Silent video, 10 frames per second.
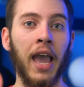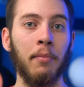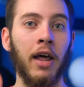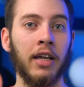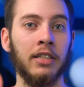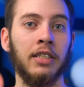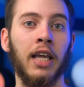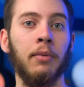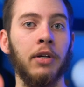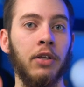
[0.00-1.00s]
Hey, I'm Alec, and
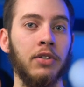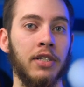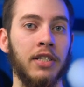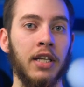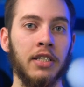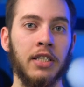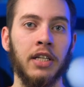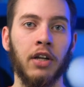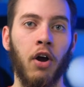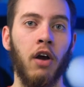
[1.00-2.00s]
today I'm going to use a C N
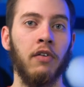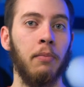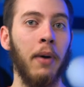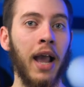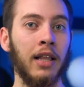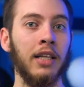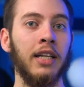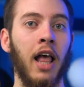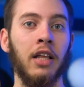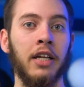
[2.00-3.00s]
C to carve a
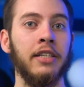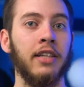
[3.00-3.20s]
backlit L E D